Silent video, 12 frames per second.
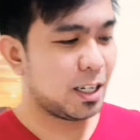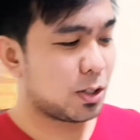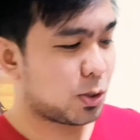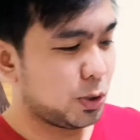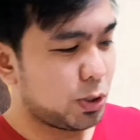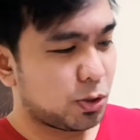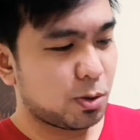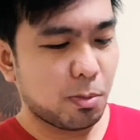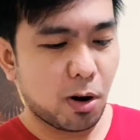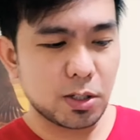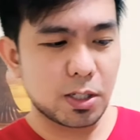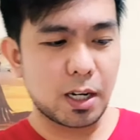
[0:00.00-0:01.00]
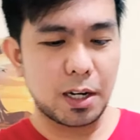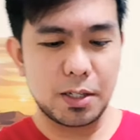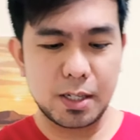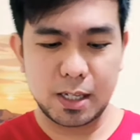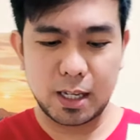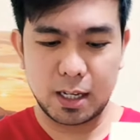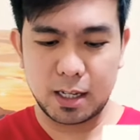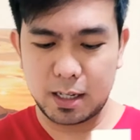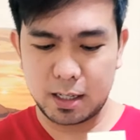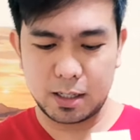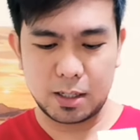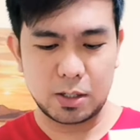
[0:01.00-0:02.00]
So this is the box guys,
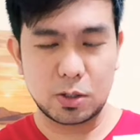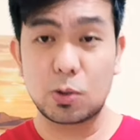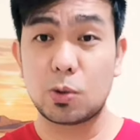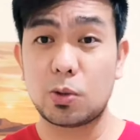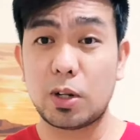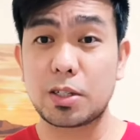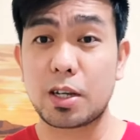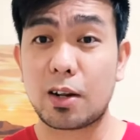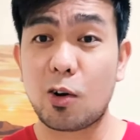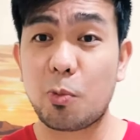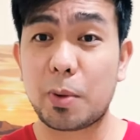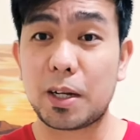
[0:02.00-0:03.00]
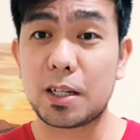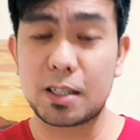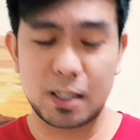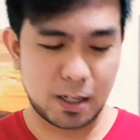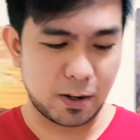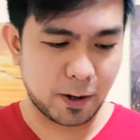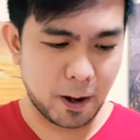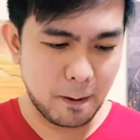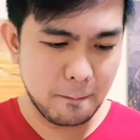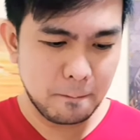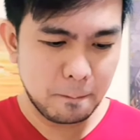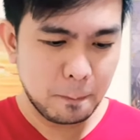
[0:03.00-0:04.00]
and so let's get open it.
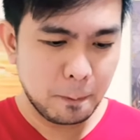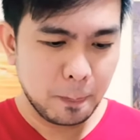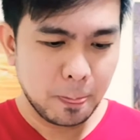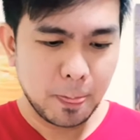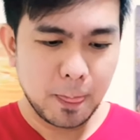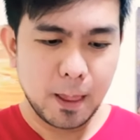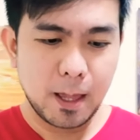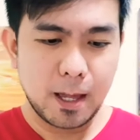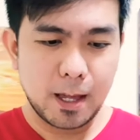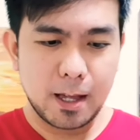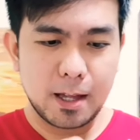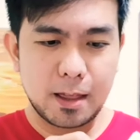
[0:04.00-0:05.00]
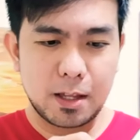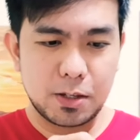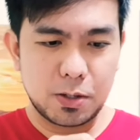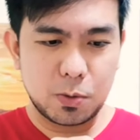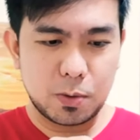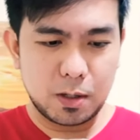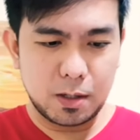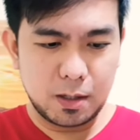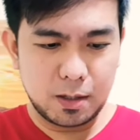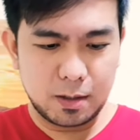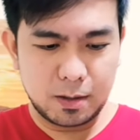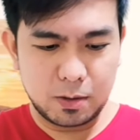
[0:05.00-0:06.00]
Okay, and this is the one.
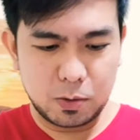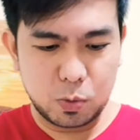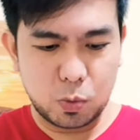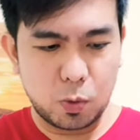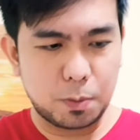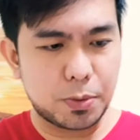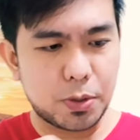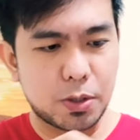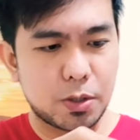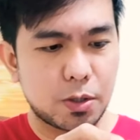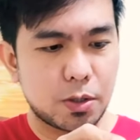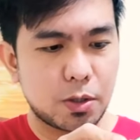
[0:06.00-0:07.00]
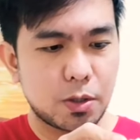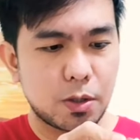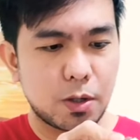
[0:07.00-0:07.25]
Whoops.